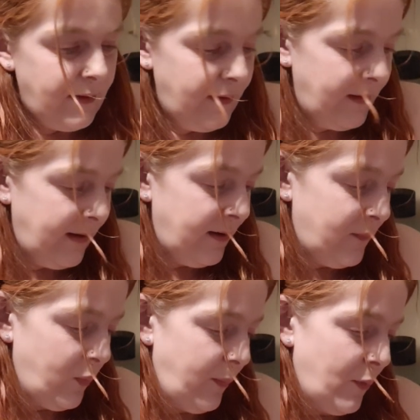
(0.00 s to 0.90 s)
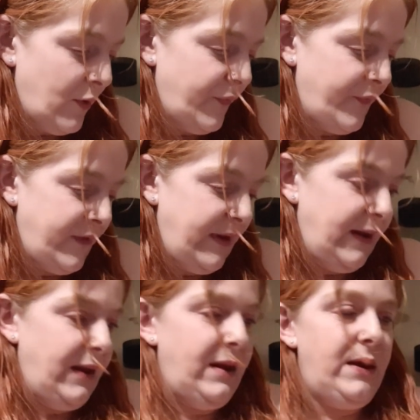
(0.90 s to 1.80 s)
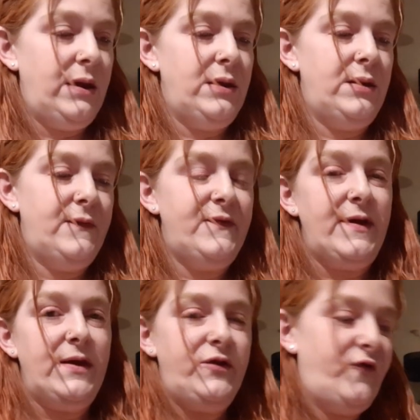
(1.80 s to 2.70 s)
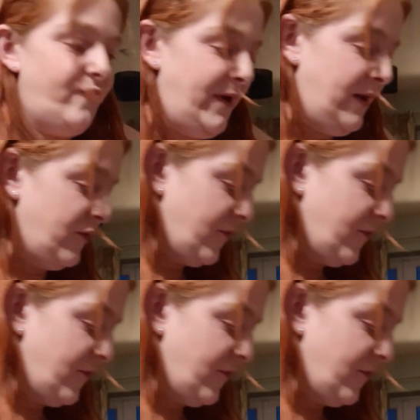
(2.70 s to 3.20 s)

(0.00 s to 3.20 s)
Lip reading: And then we want the tangerine